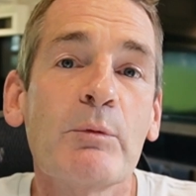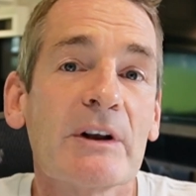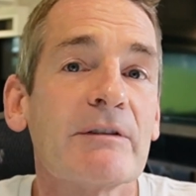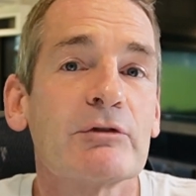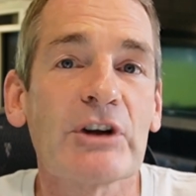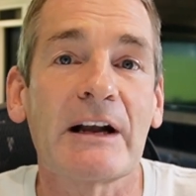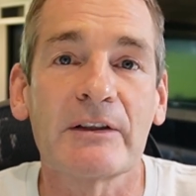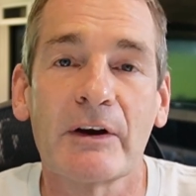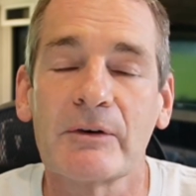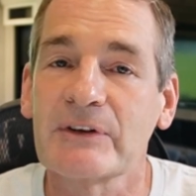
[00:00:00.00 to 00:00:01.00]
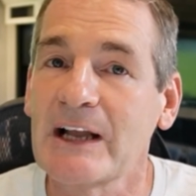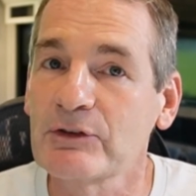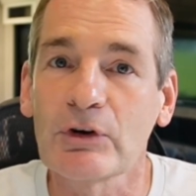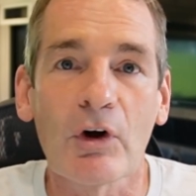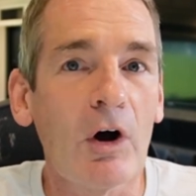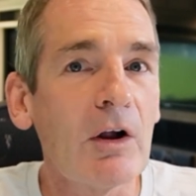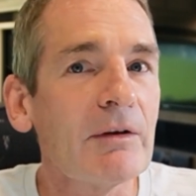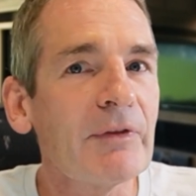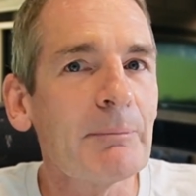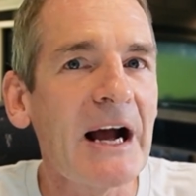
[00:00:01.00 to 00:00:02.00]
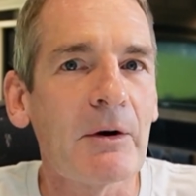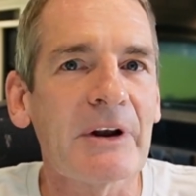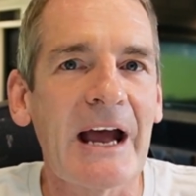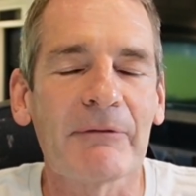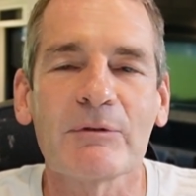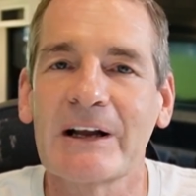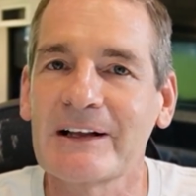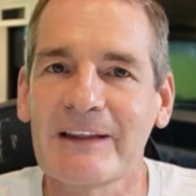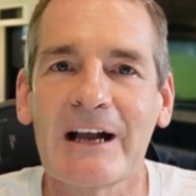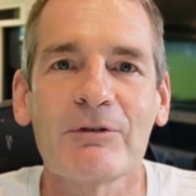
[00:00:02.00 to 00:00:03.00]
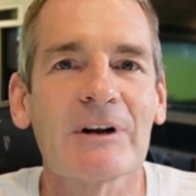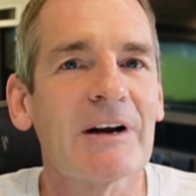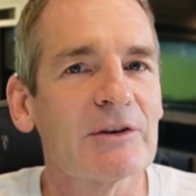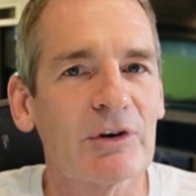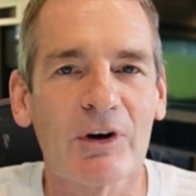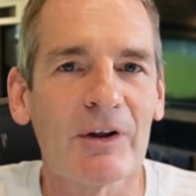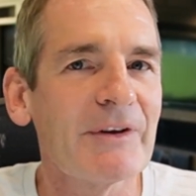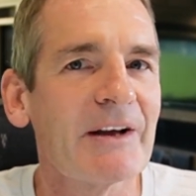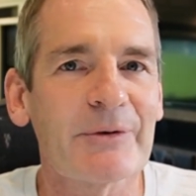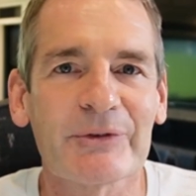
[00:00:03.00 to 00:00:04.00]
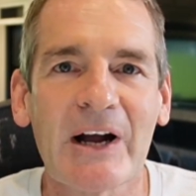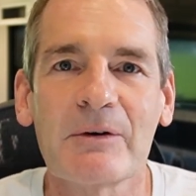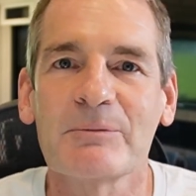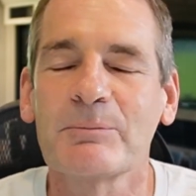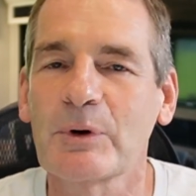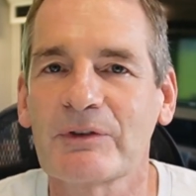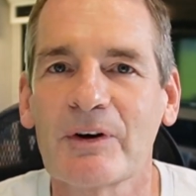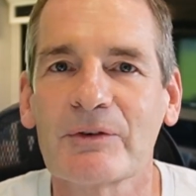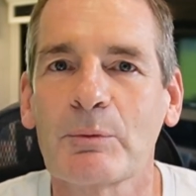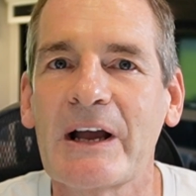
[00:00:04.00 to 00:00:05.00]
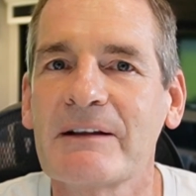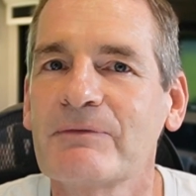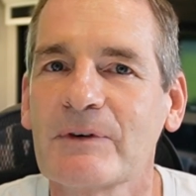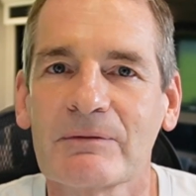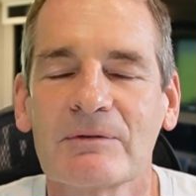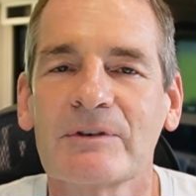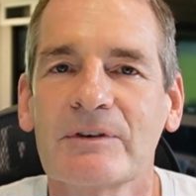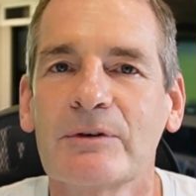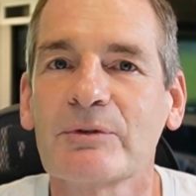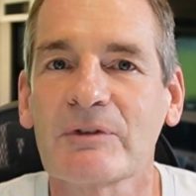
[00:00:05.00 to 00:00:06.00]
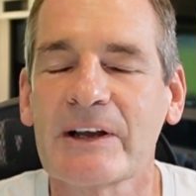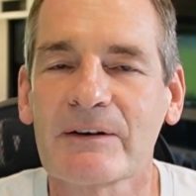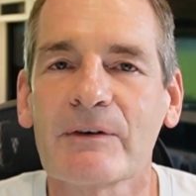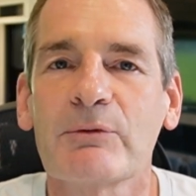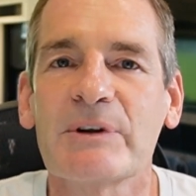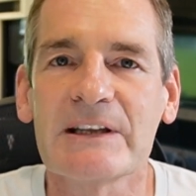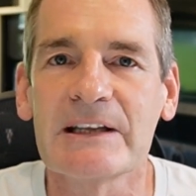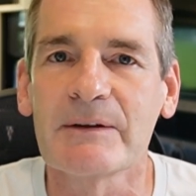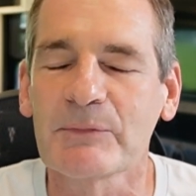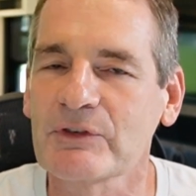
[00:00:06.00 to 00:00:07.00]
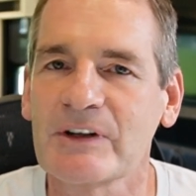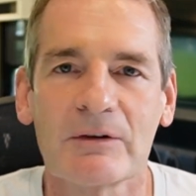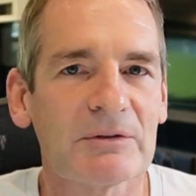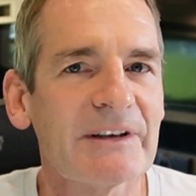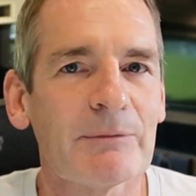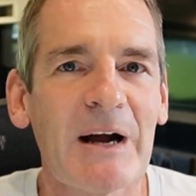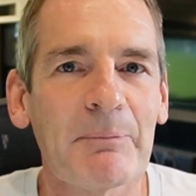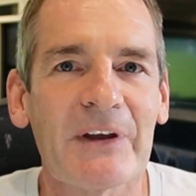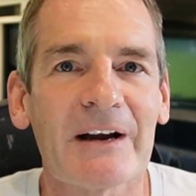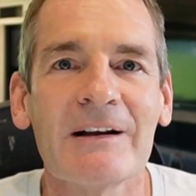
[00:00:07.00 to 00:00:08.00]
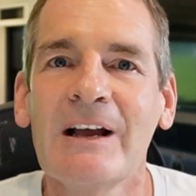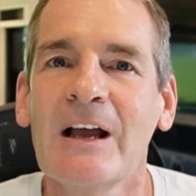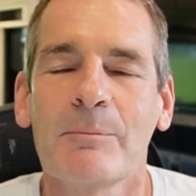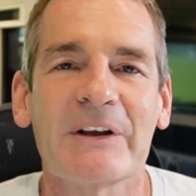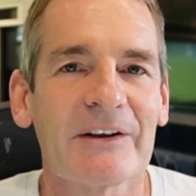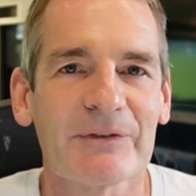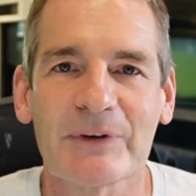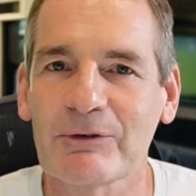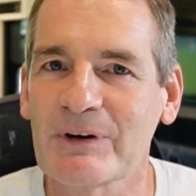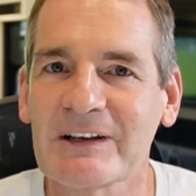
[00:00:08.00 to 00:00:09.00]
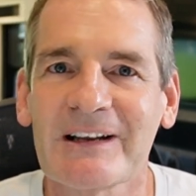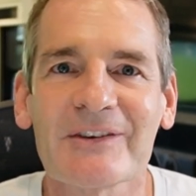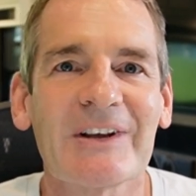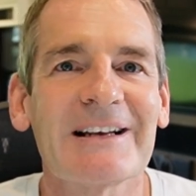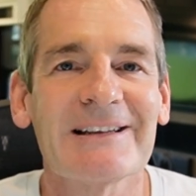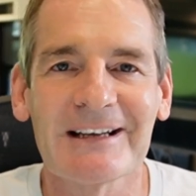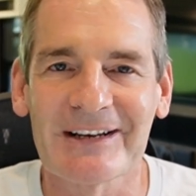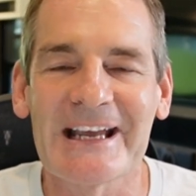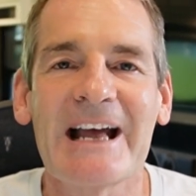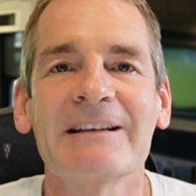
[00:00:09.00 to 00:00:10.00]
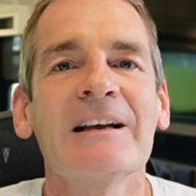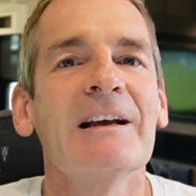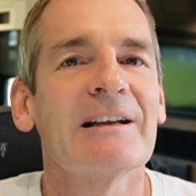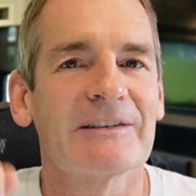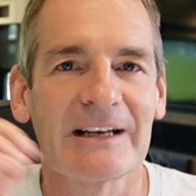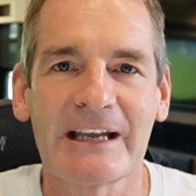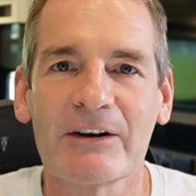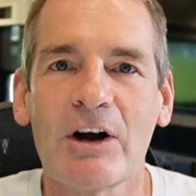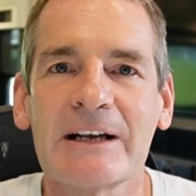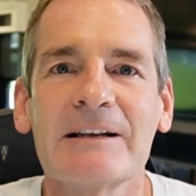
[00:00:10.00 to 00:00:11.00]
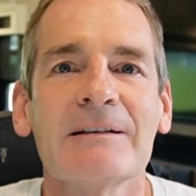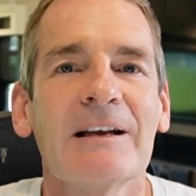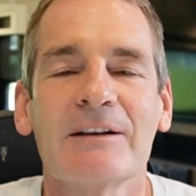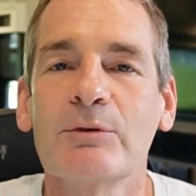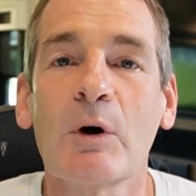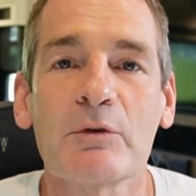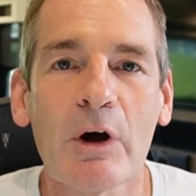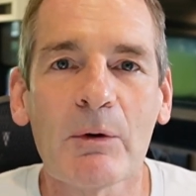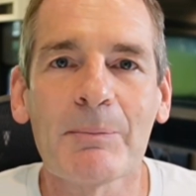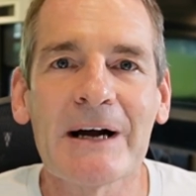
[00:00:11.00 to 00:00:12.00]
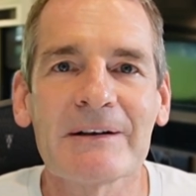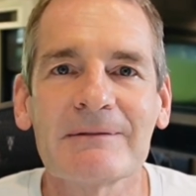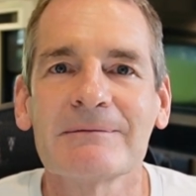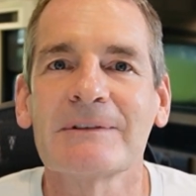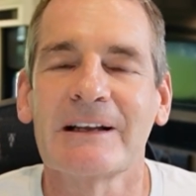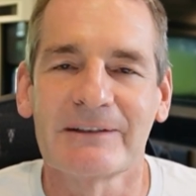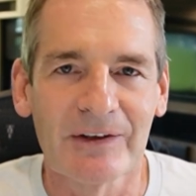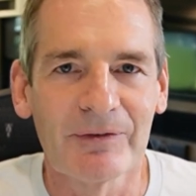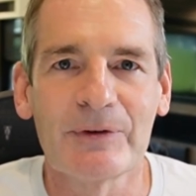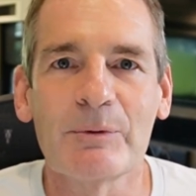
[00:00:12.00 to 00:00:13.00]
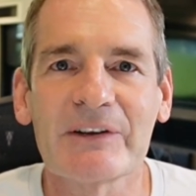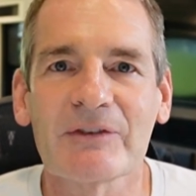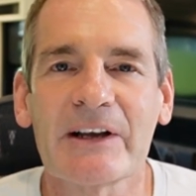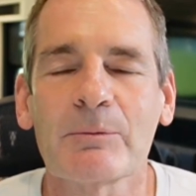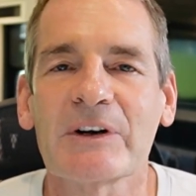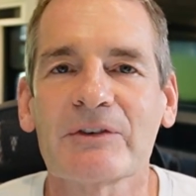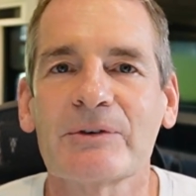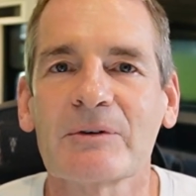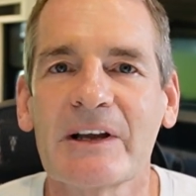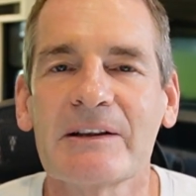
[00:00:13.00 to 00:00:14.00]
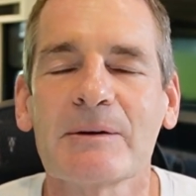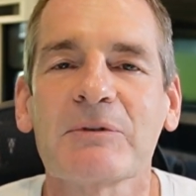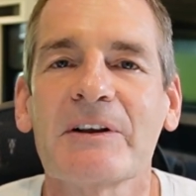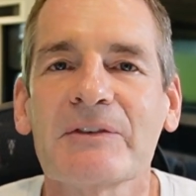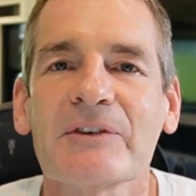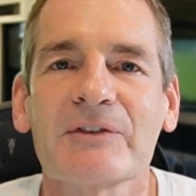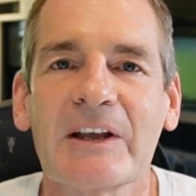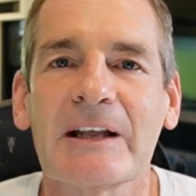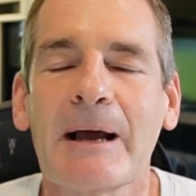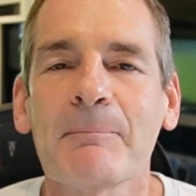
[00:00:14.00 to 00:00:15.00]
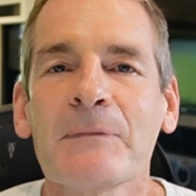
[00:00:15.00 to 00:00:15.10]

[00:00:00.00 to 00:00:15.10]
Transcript: would have checked those. And I took all of them out after I got that critter. I took all the others out and put those away for use later if we need them. So you don't leave them up there, because if a critter does get in there again, it's going to get on it, and you won't know about it until a few weeks later when it's too late and your place is stinking up.